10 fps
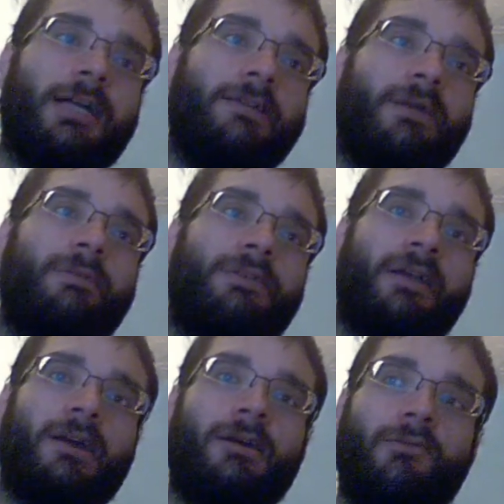And it made me
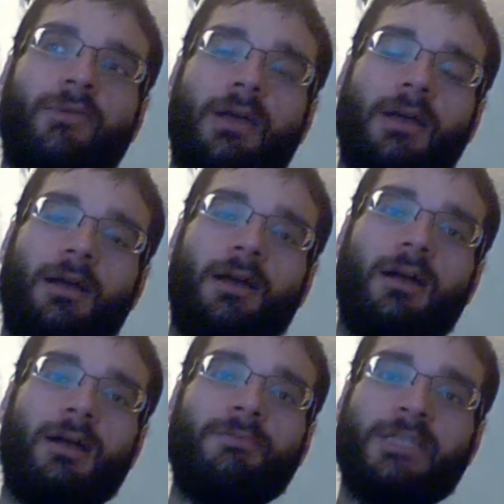think of
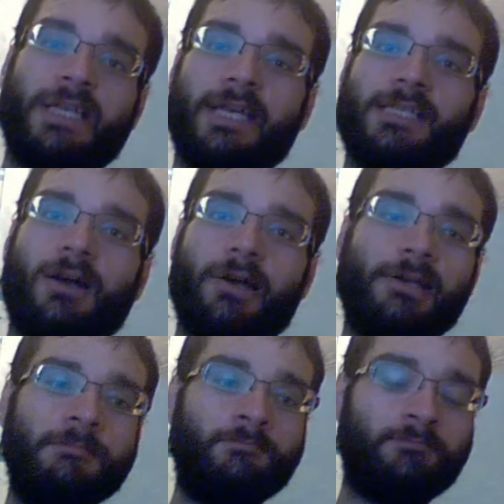CSI.